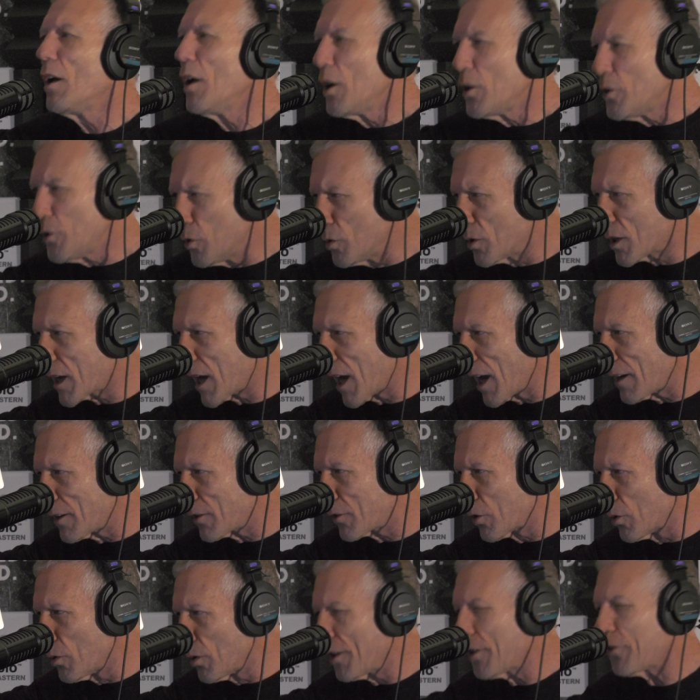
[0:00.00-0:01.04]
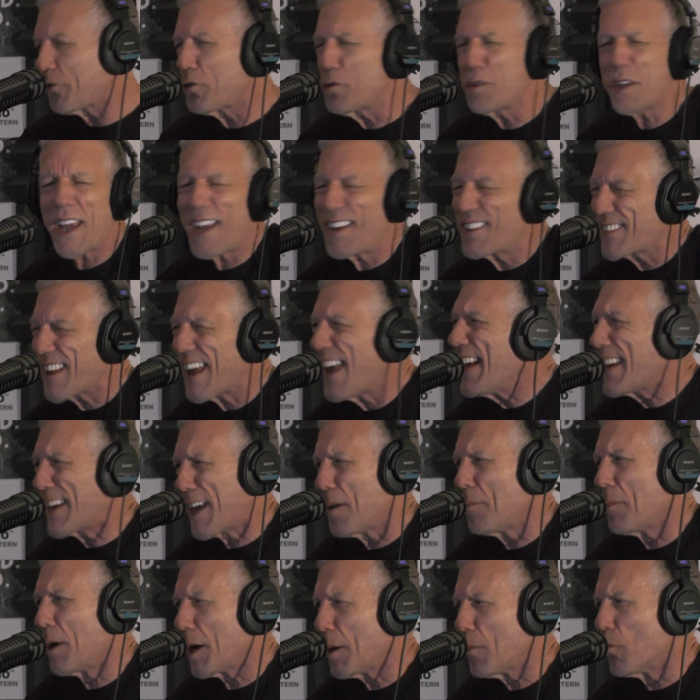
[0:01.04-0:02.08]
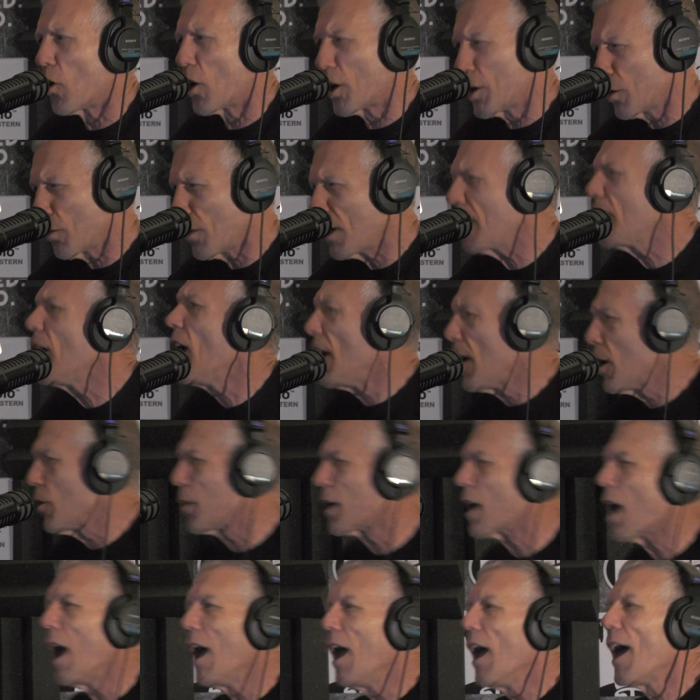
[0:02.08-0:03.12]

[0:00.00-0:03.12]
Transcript: You can't do this. You can't take him anymore. You ready? Here we go.